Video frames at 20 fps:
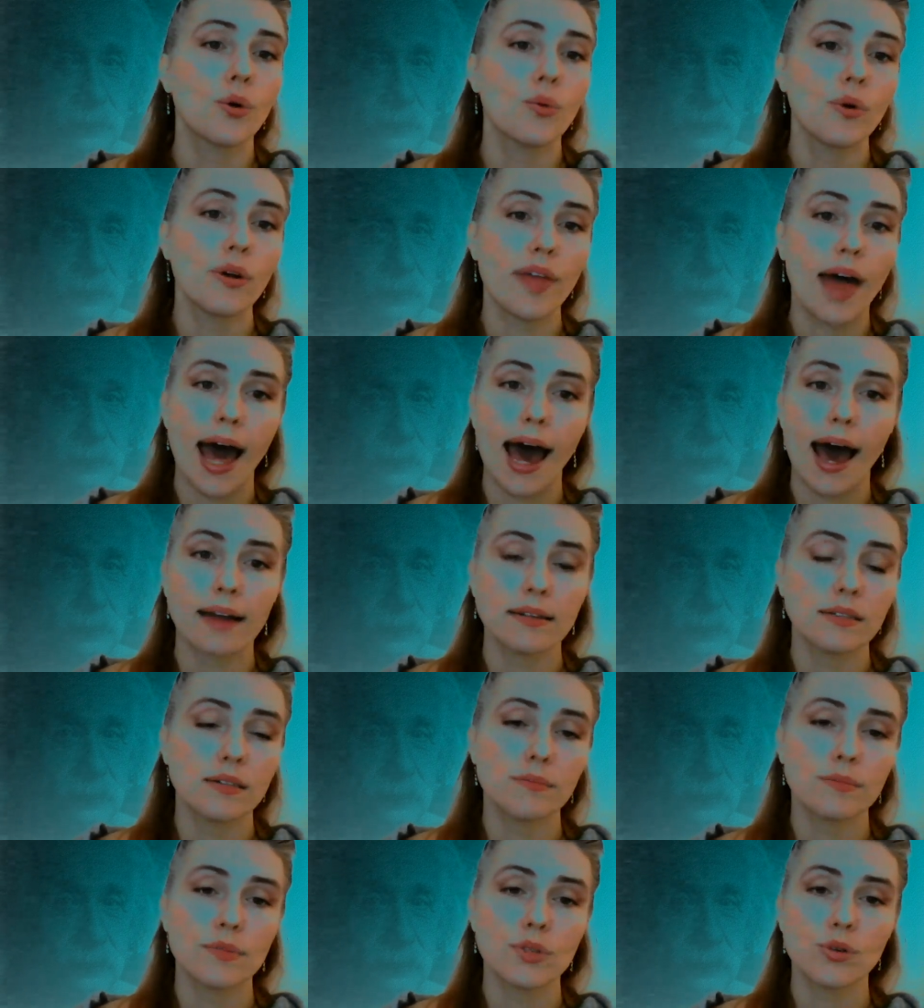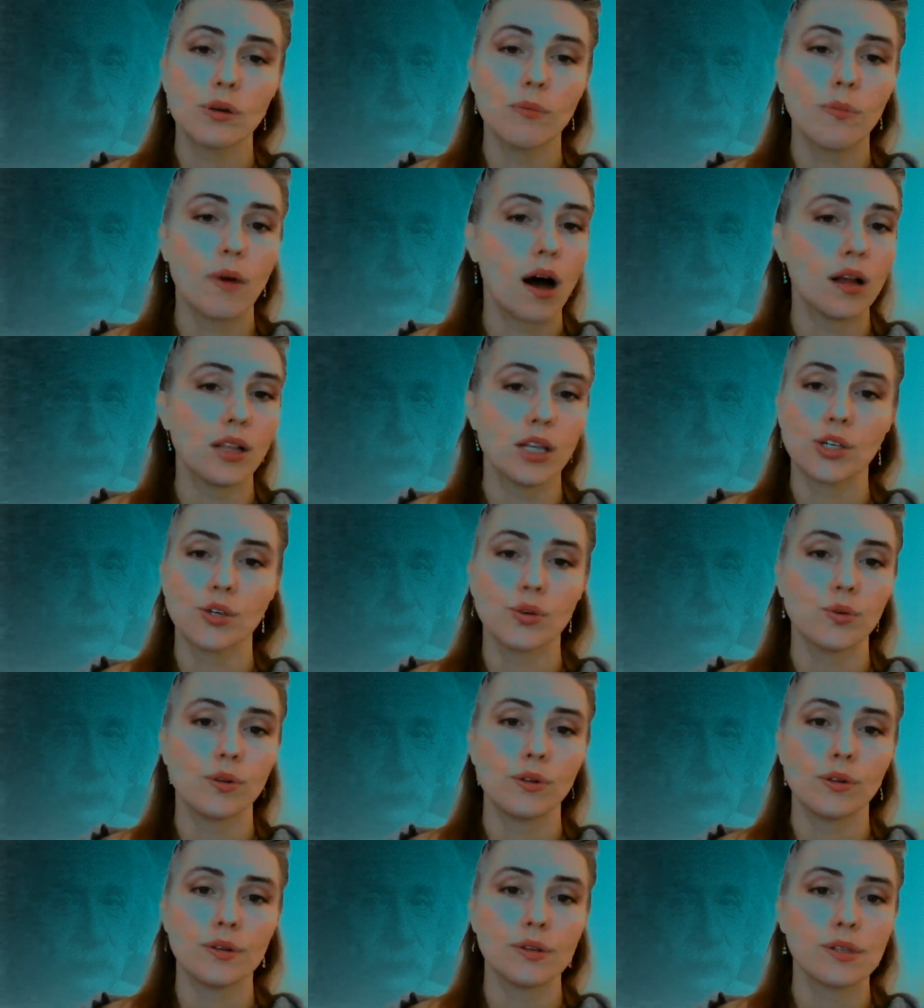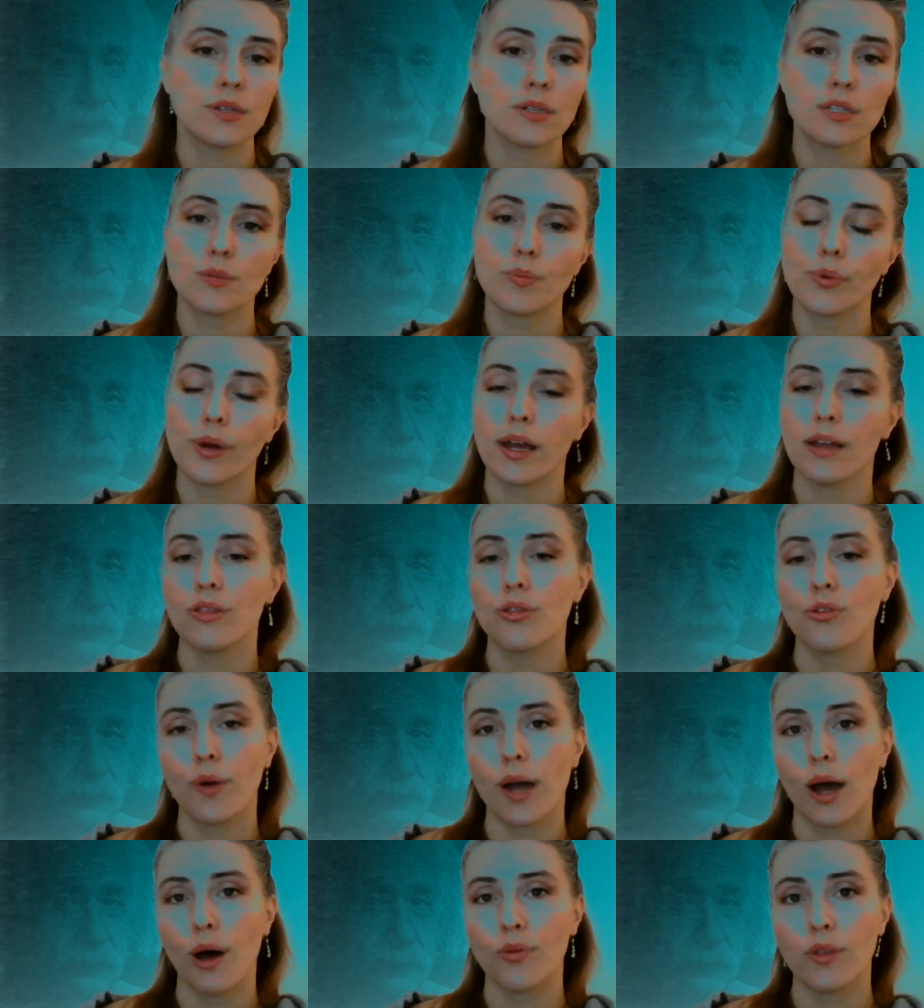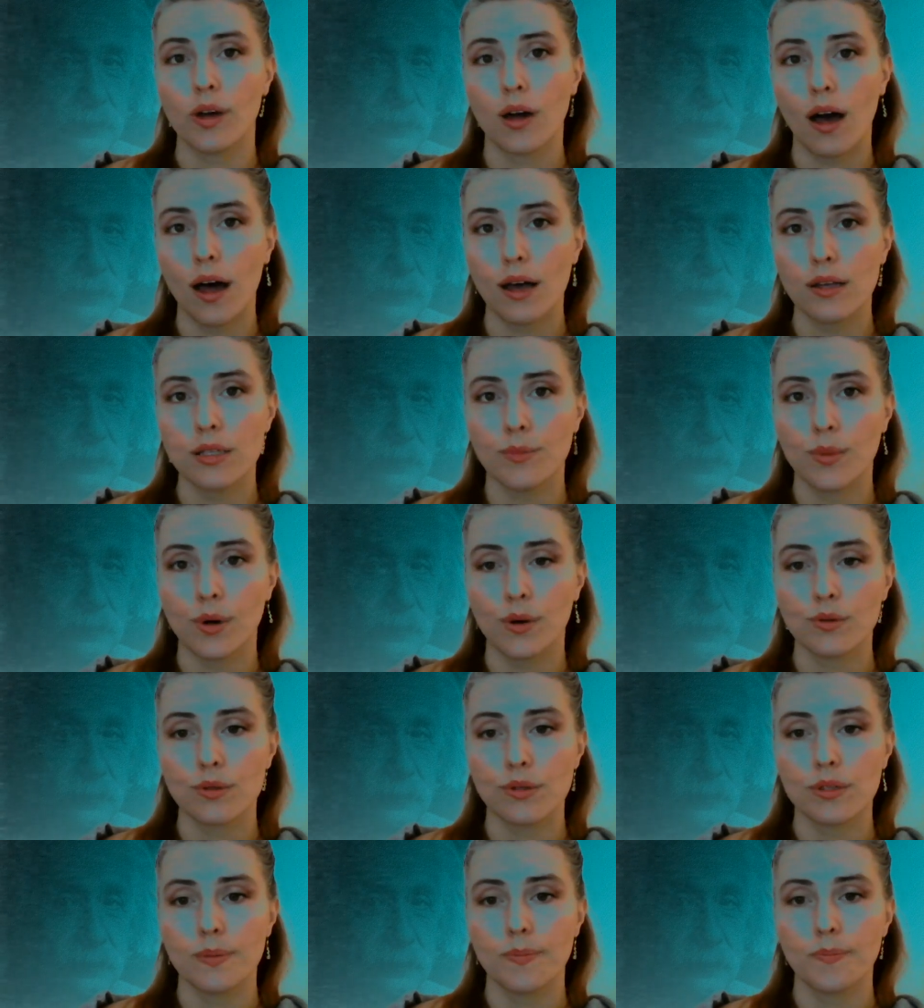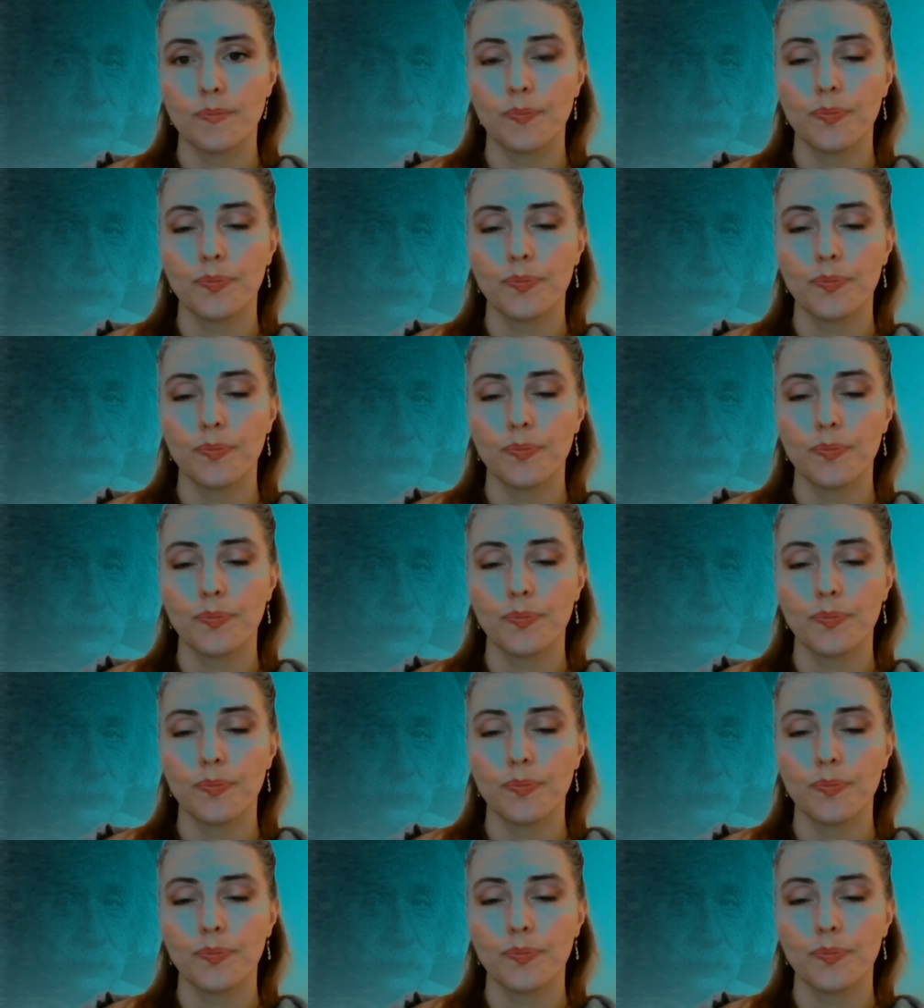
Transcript: with atoms or molecules spread throughout the cosmos.